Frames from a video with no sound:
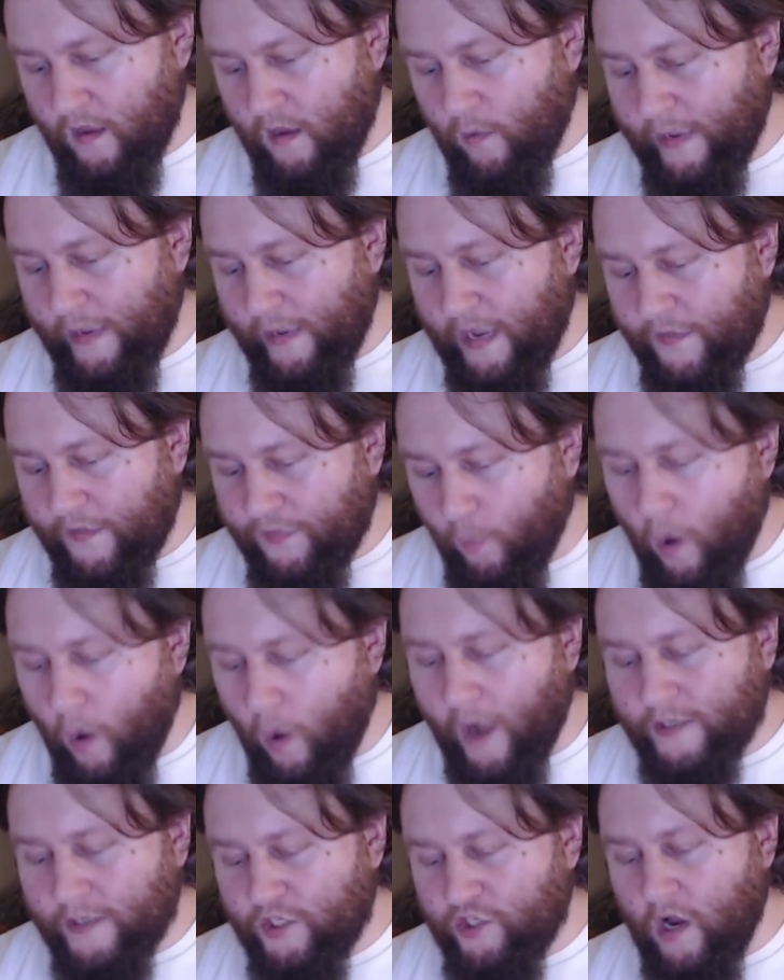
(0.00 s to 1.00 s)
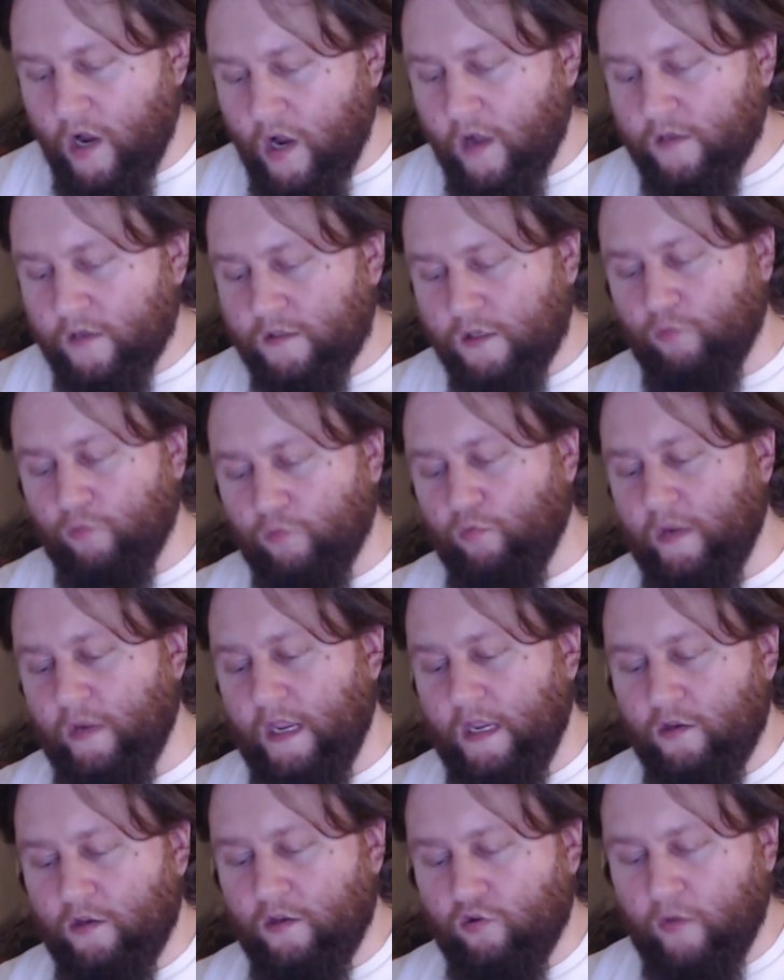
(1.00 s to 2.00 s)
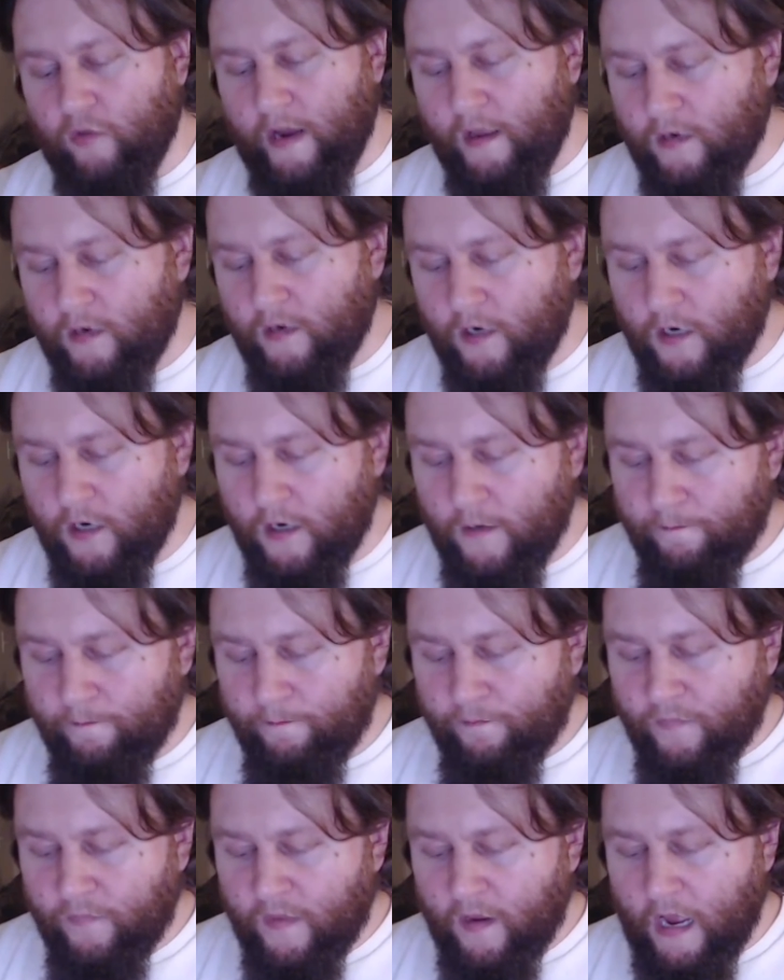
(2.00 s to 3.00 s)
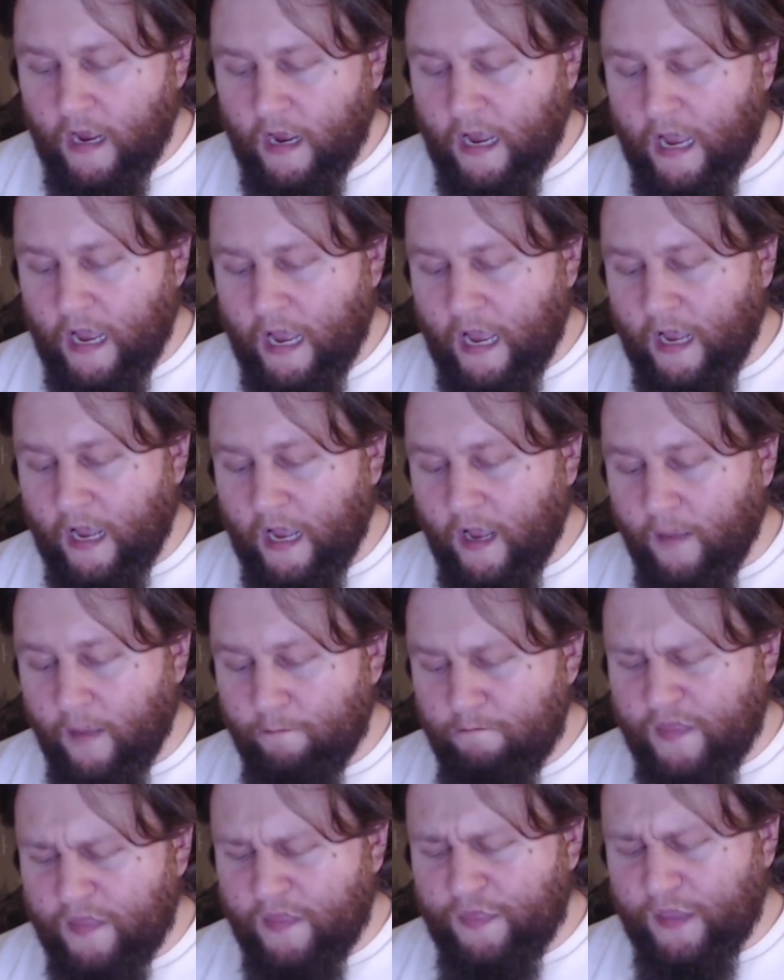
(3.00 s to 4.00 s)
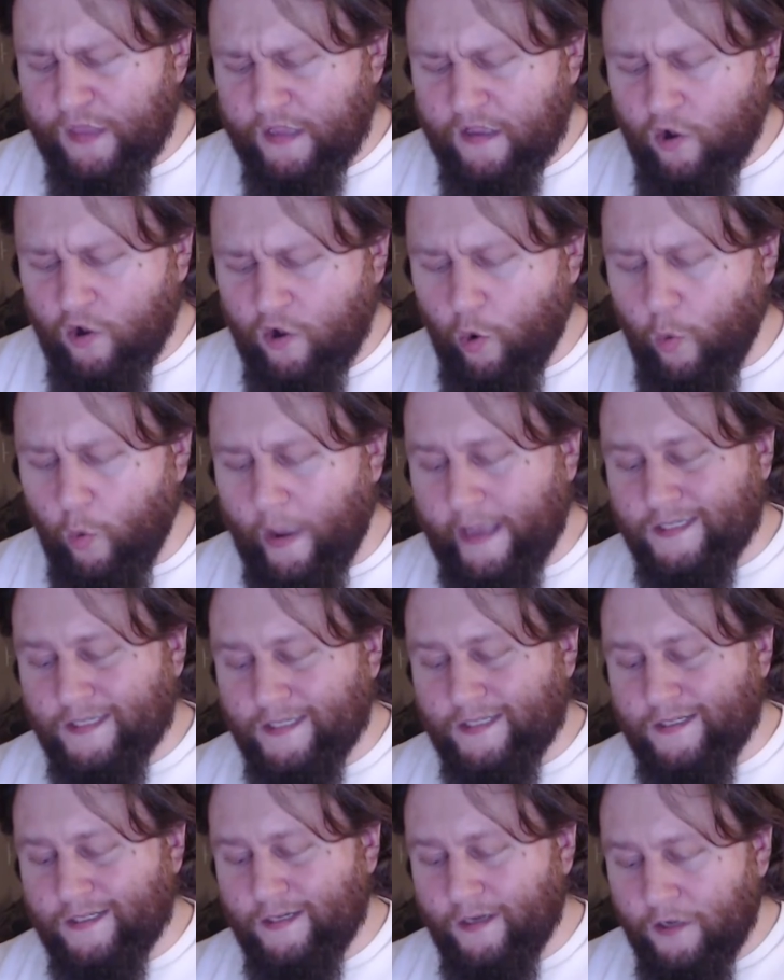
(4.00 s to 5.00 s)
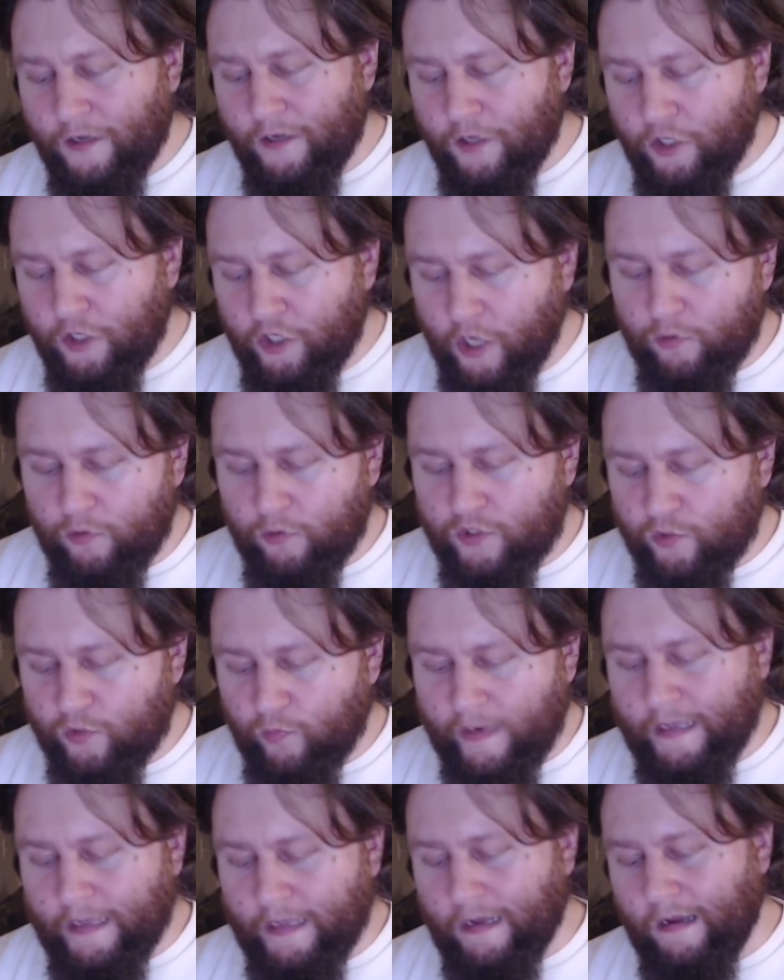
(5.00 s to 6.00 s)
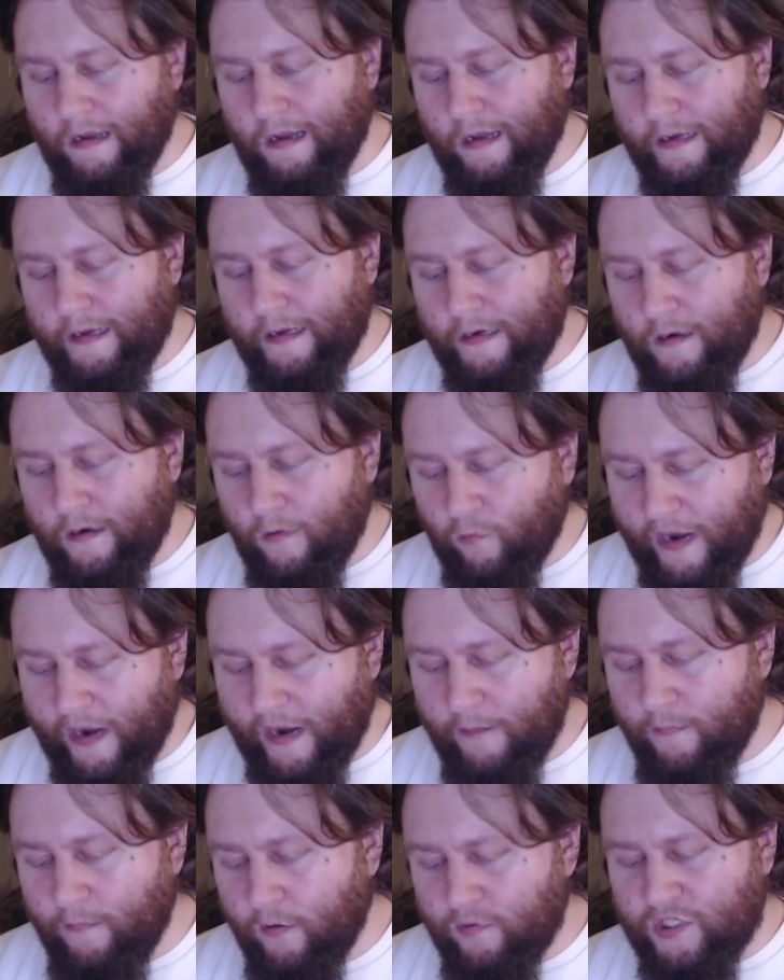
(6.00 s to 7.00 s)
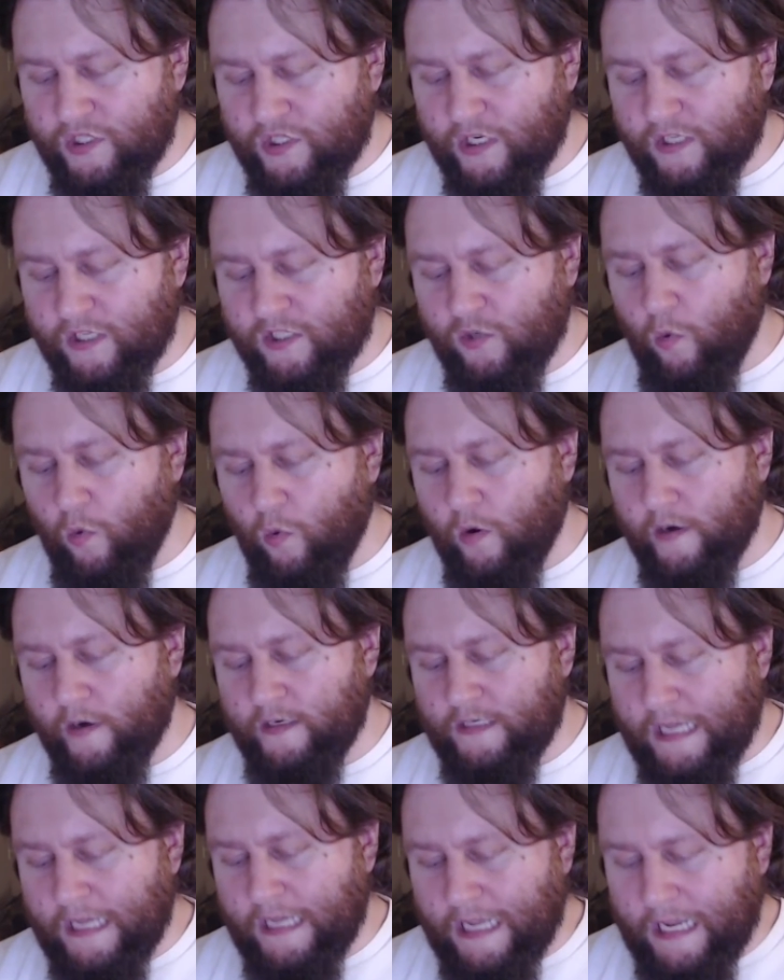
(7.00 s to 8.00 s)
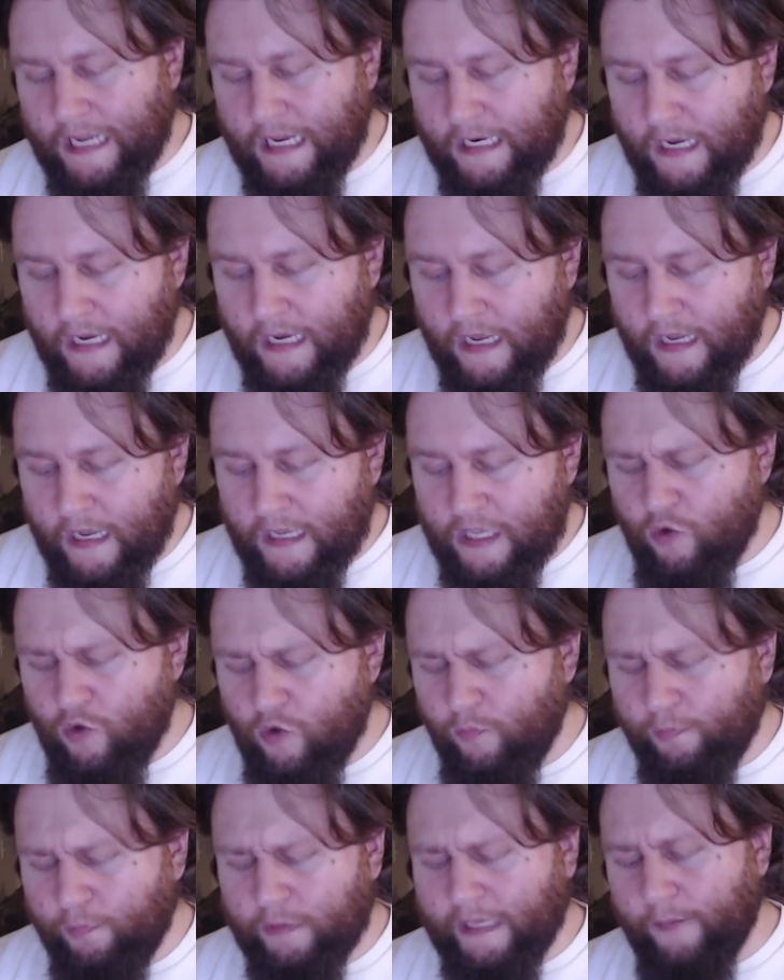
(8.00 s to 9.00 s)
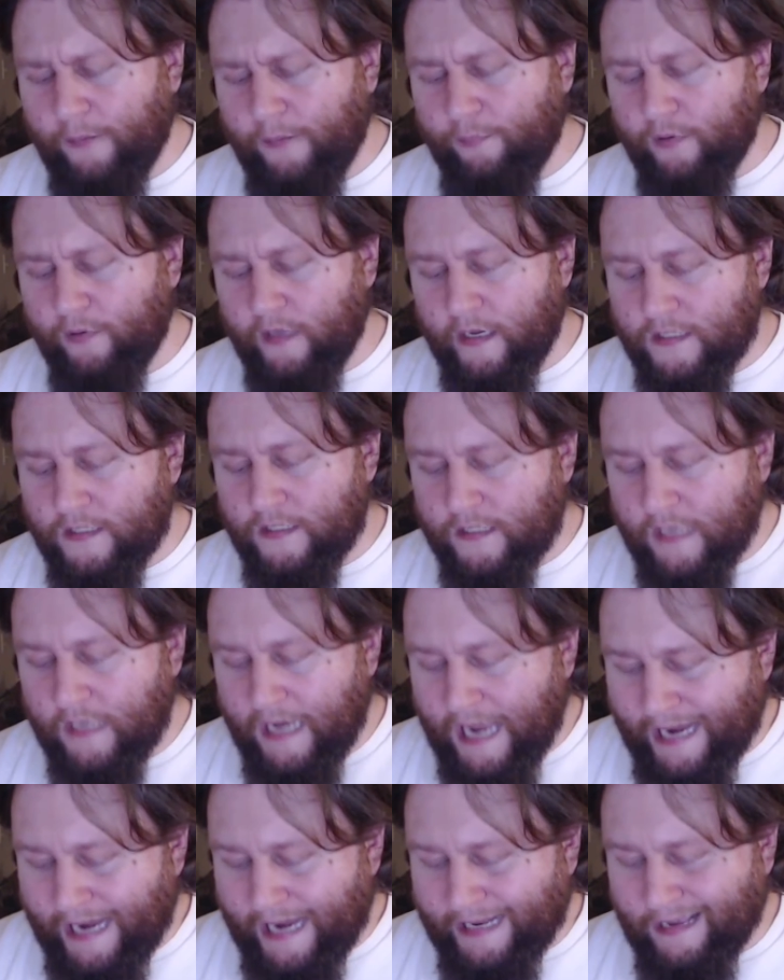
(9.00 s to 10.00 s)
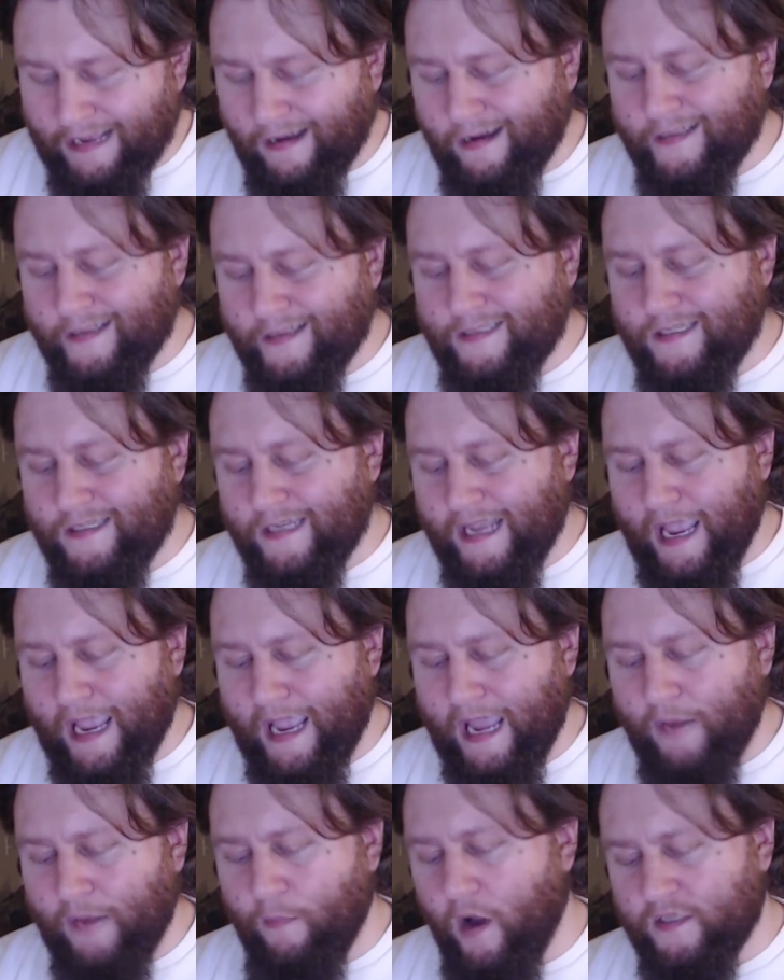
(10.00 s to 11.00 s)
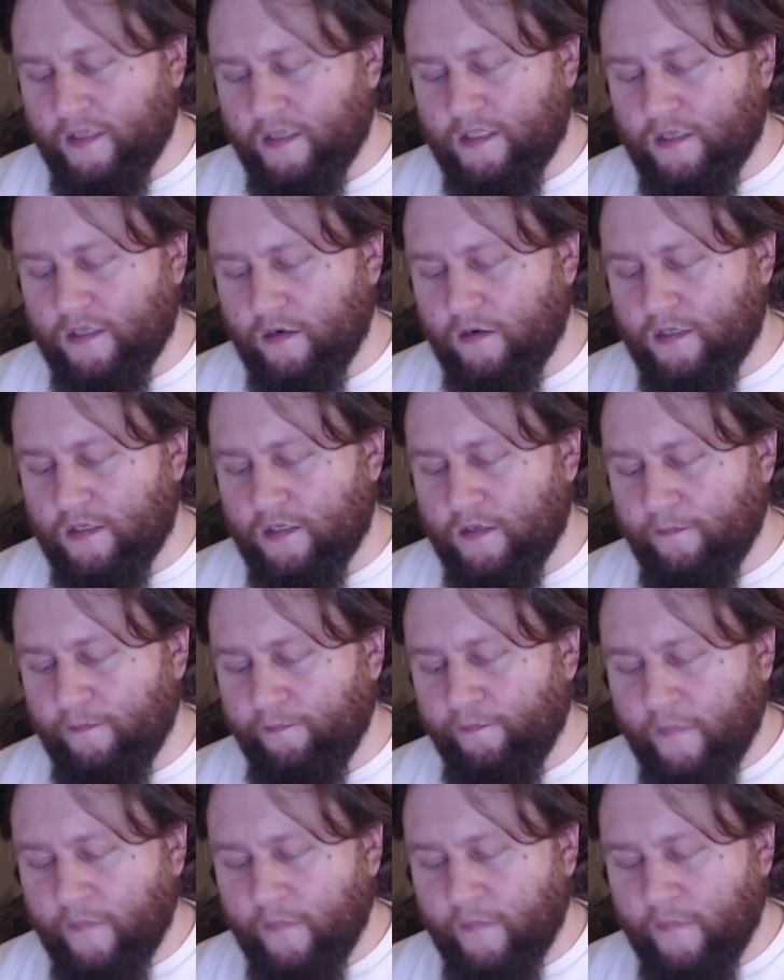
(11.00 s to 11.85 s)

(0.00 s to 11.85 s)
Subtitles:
We got the Watch Dogs 3 trailer, Mythic Quest, Ghost Recon, Rainbow Six Quarantine, Uplay Plus, and Gods and Monsters.